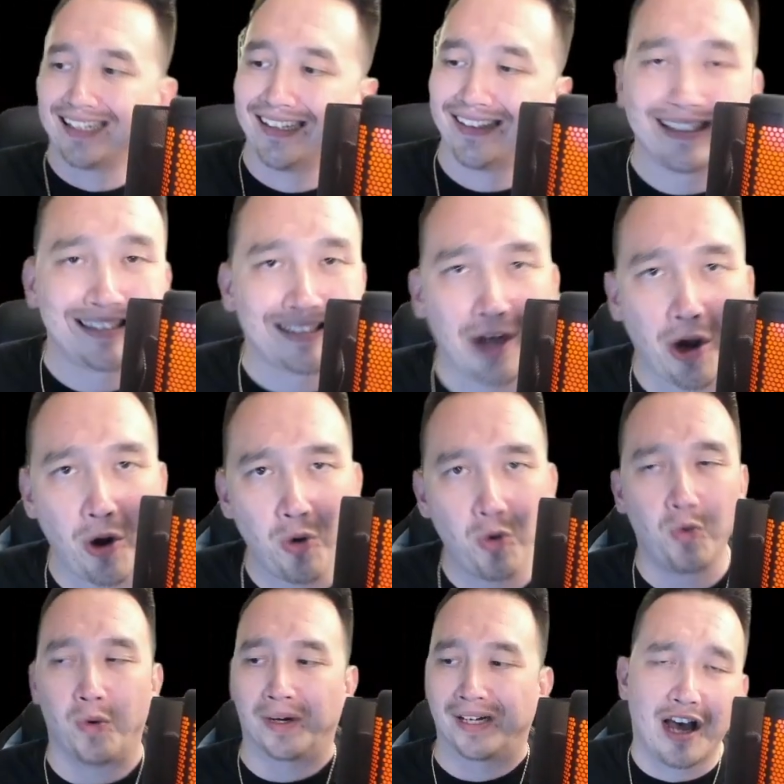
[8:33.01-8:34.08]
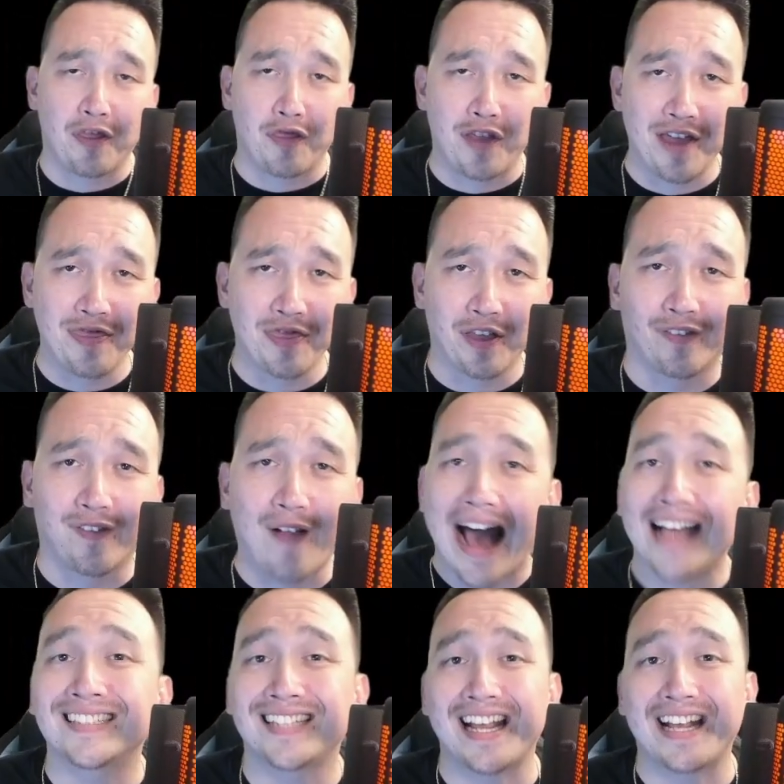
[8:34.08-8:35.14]
Let's go. Then the
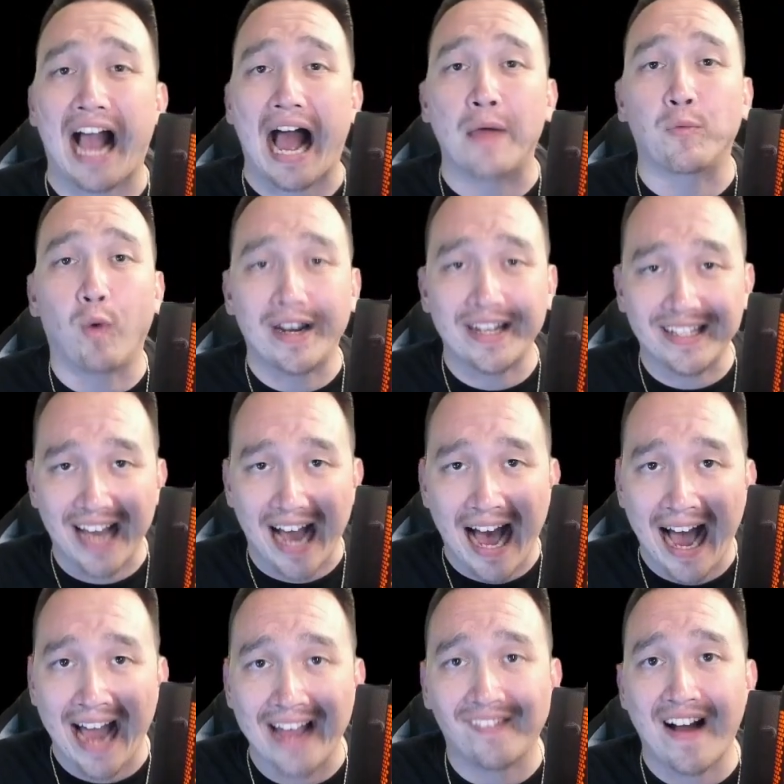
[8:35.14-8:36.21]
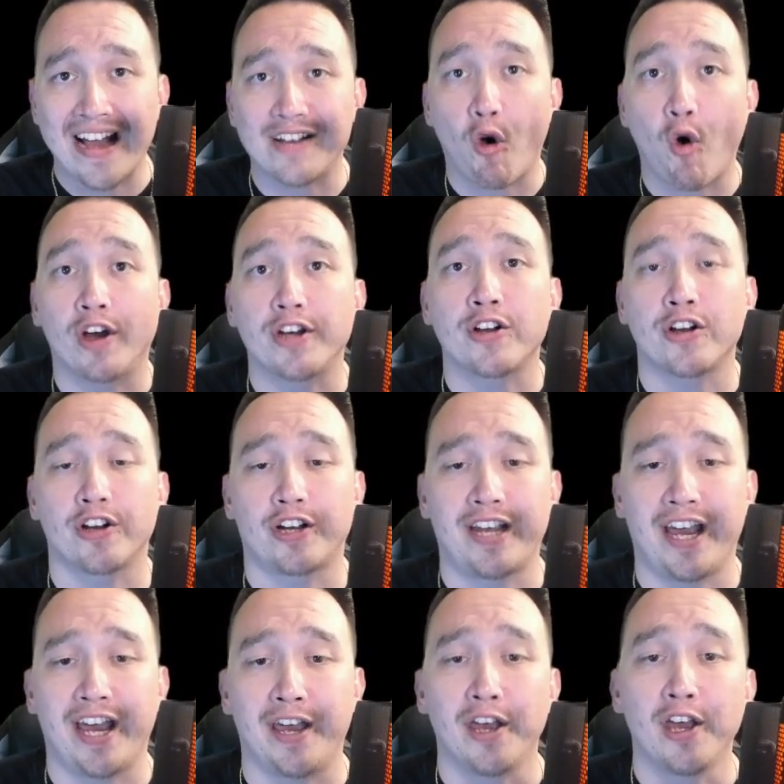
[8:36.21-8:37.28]
last thing I wanted to highlight on her
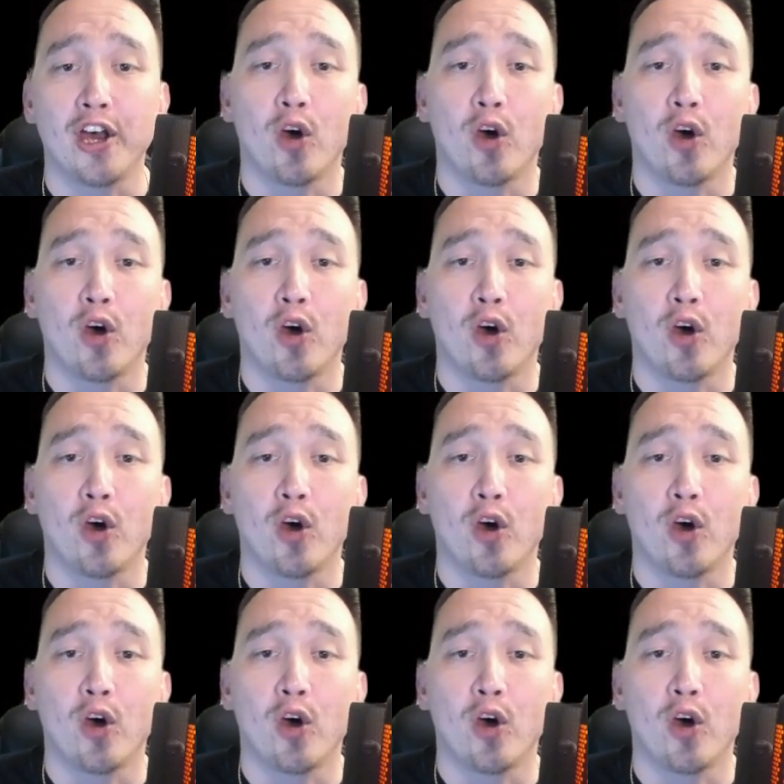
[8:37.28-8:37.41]
kit